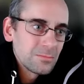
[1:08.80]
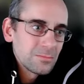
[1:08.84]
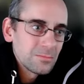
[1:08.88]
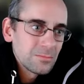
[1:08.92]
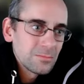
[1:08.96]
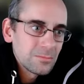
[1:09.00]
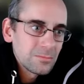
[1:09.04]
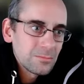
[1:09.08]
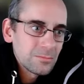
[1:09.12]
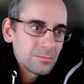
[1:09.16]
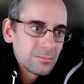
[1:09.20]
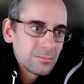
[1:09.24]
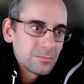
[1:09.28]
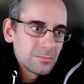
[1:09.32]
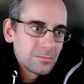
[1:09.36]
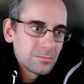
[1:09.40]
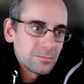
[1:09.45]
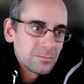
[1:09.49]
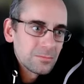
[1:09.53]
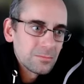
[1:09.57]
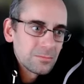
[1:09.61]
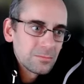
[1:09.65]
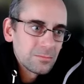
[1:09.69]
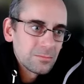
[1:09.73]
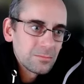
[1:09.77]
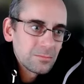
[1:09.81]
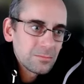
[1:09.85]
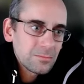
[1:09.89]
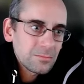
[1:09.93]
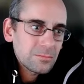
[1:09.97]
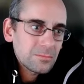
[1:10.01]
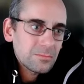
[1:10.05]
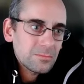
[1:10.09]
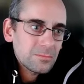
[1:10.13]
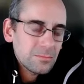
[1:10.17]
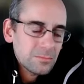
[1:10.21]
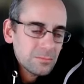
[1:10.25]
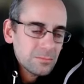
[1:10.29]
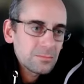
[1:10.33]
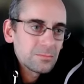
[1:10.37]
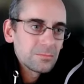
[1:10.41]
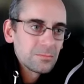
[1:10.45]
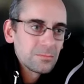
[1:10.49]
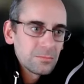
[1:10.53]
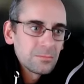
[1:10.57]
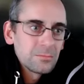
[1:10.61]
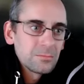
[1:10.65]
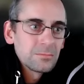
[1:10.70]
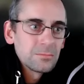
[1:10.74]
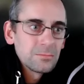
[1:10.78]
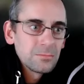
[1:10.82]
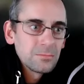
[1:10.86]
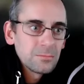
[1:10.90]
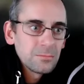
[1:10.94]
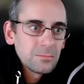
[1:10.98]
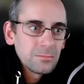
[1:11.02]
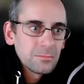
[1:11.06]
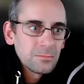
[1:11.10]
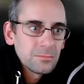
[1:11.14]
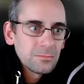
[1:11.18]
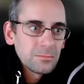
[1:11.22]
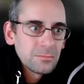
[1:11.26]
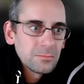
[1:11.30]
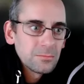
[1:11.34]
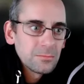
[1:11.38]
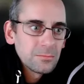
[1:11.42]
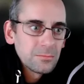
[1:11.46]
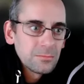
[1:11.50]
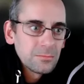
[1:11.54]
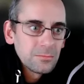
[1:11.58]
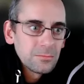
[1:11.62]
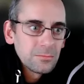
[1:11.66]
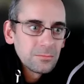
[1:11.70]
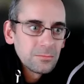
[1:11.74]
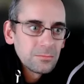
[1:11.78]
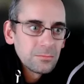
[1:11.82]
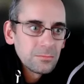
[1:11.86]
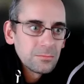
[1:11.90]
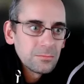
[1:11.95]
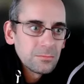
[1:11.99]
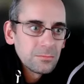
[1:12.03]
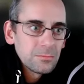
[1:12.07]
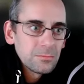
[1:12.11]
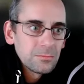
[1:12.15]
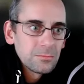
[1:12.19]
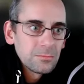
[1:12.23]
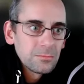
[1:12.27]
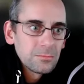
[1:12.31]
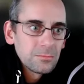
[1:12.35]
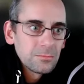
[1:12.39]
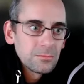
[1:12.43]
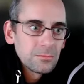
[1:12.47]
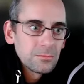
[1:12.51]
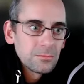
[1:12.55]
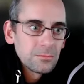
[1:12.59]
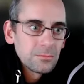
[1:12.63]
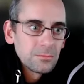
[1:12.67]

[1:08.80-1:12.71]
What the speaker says: (not speaking)